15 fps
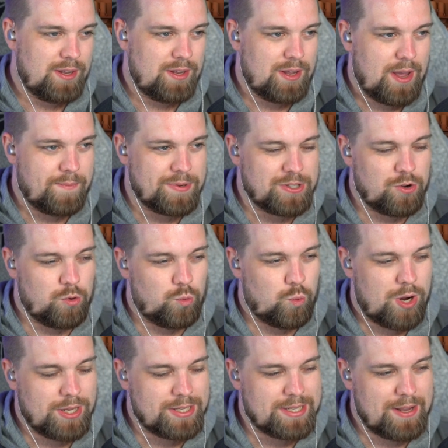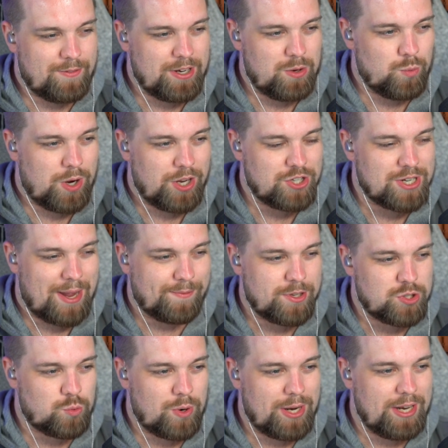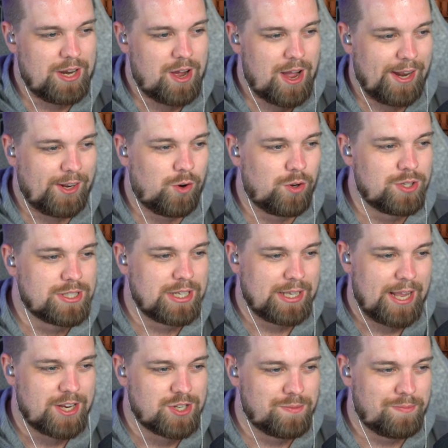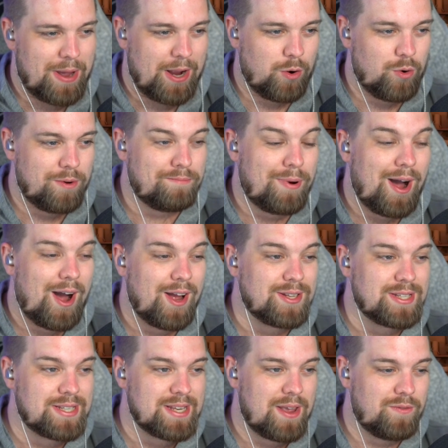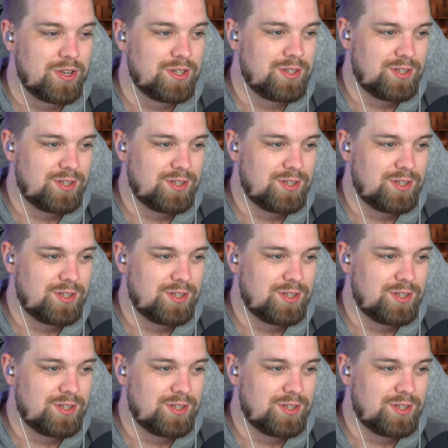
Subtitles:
Episode 171, Chapter 29, Constellation Banquet, Part 7.